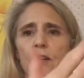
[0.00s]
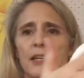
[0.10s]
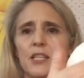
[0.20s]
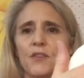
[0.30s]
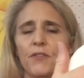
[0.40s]

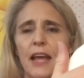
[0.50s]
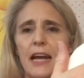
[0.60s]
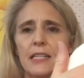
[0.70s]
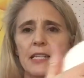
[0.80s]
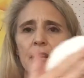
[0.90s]
it's
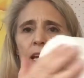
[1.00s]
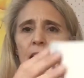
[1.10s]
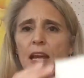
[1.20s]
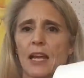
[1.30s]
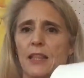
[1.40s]
flat,
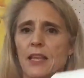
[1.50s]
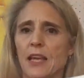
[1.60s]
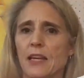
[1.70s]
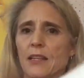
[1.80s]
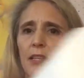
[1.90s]
and
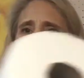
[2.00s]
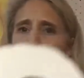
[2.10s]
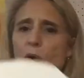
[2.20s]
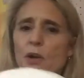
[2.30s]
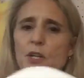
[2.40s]
then this
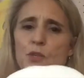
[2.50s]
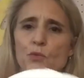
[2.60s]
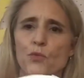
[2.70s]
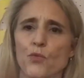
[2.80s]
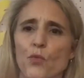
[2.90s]
part is
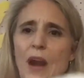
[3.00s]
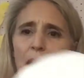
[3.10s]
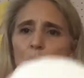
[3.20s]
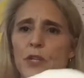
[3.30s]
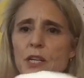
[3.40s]

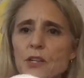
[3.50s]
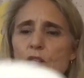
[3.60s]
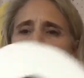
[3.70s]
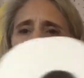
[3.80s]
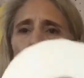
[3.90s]
rounded,
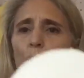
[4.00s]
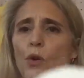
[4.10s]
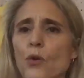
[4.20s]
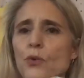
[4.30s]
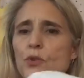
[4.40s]
so it
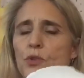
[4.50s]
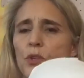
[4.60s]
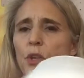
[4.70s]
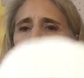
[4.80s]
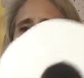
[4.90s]
rolls,
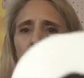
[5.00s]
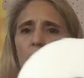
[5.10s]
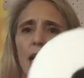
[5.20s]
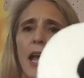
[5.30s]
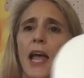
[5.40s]

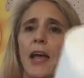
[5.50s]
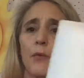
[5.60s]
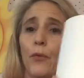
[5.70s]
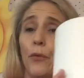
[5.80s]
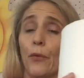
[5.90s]
okay?
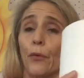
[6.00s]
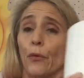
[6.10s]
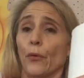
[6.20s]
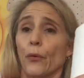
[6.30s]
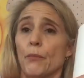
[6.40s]

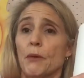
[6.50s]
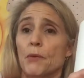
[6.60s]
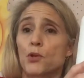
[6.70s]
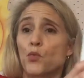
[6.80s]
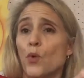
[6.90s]
Who
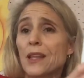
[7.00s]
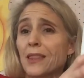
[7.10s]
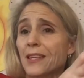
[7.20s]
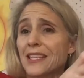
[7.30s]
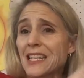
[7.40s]
remembers what
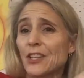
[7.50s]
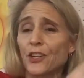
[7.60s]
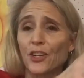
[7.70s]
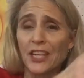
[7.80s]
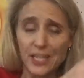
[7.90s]
the
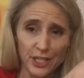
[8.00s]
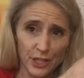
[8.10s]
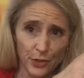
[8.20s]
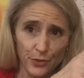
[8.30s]
cylinder can do?